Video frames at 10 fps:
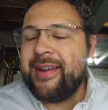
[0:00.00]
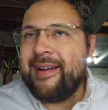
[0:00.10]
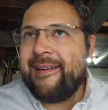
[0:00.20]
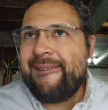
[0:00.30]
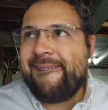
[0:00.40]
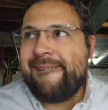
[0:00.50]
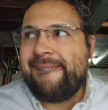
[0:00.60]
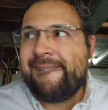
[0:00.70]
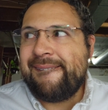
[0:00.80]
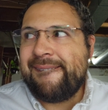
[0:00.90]
Yeah.
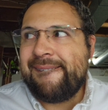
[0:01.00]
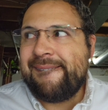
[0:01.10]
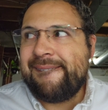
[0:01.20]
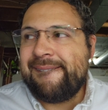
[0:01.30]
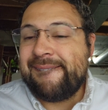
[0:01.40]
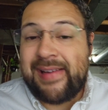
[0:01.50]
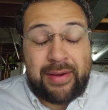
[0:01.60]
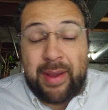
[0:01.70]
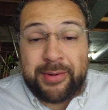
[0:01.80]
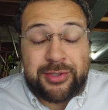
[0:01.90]

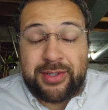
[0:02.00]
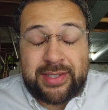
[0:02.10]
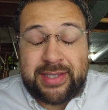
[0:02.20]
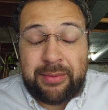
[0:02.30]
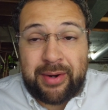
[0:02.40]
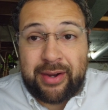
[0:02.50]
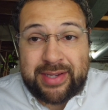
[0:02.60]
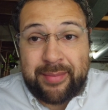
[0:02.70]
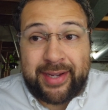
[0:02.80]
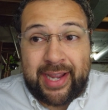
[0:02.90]
Anyway, I'm interested to see where it
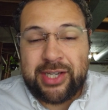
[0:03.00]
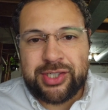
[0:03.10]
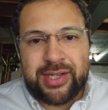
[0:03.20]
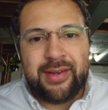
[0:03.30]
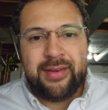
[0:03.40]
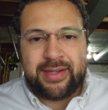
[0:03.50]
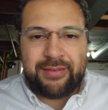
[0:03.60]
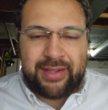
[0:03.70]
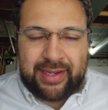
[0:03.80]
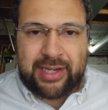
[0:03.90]
goes. I'm engaged,
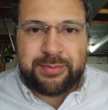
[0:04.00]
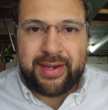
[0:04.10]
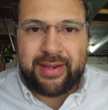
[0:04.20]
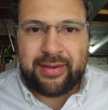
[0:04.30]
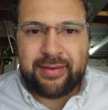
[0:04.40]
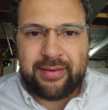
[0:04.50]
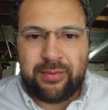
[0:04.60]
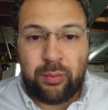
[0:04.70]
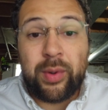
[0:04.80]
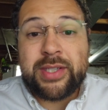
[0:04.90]
definitely engaged by
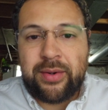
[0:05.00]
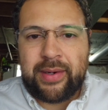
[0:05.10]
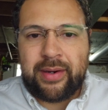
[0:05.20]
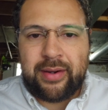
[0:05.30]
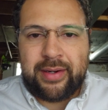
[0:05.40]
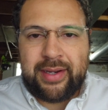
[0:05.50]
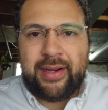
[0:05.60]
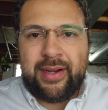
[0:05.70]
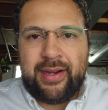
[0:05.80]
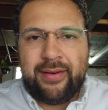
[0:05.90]
what's going on.
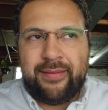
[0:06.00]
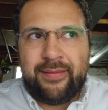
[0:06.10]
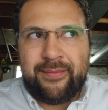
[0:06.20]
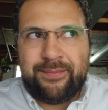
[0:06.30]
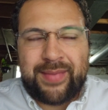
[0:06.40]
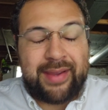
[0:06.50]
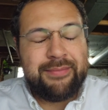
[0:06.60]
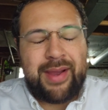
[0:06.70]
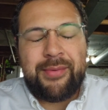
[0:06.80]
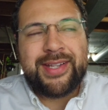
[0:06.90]

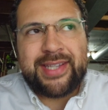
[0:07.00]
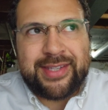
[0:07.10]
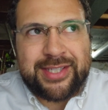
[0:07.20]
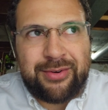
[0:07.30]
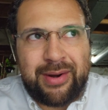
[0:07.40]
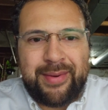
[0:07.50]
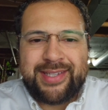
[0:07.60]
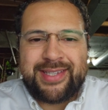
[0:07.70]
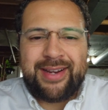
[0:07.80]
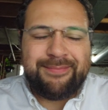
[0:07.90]
I want to say the story,
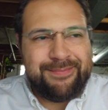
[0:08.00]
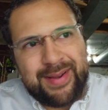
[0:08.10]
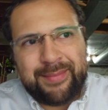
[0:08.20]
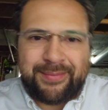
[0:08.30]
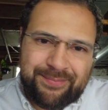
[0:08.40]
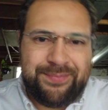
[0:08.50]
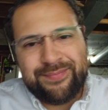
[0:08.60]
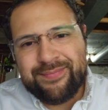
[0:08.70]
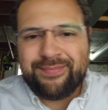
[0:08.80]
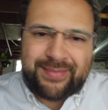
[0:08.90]
but it's not. I mean,
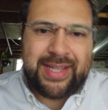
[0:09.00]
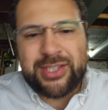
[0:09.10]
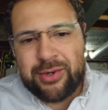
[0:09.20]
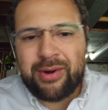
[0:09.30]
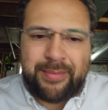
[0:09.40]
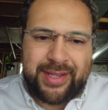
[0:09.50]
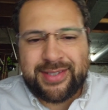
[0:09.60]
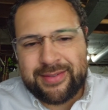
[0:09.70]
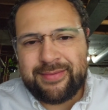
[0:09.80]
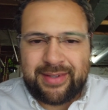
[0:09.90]
it's story, but
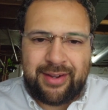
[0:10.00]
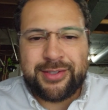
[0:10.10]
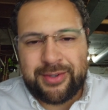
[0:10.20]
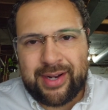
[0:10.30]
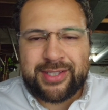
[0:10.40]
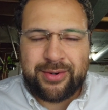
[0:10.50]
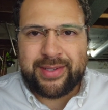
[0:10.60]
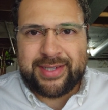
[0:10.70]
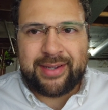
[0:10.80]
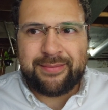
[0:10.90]
it's also not
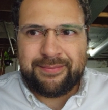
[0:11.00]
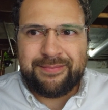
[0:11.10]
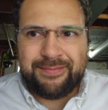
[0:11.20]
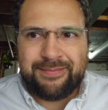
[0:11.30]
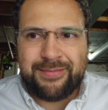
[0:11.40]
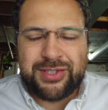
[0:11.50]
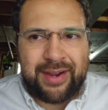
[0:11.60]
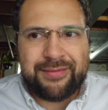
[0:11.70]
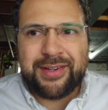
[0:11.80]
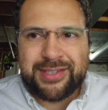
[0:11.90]
story. It's like
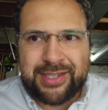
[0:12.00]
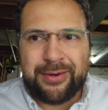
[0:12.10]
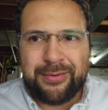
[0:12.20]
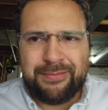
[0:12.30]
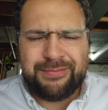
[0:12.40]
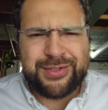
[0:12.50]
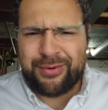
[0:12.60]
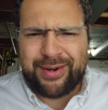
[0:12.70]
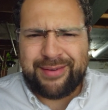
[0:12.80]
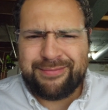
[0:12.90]
soft, slow
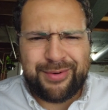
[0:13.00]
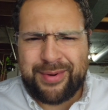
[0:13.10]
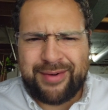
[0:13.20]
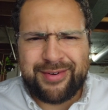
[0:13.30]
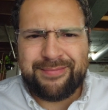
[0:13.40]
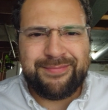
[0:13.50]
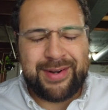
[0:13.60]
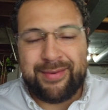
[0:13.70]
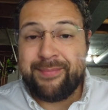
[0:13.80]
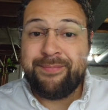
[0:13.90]
story. Whatever.
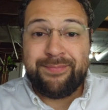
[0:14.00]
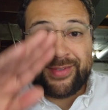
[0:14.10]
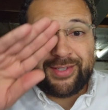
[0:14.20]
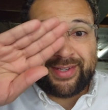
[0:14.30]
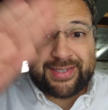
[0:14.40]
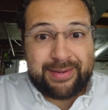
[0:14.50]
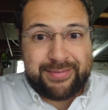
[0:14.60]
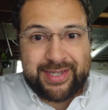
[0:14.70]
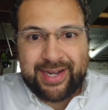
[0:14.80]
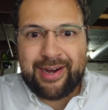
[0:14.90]
Anyway, next
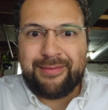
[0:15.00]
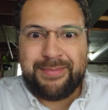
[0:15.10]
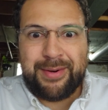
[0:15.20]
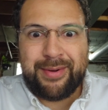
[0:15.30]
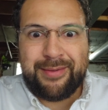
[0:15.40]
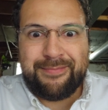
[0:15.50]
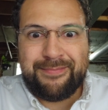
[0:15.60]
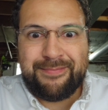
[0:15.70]
time, take care. Be well.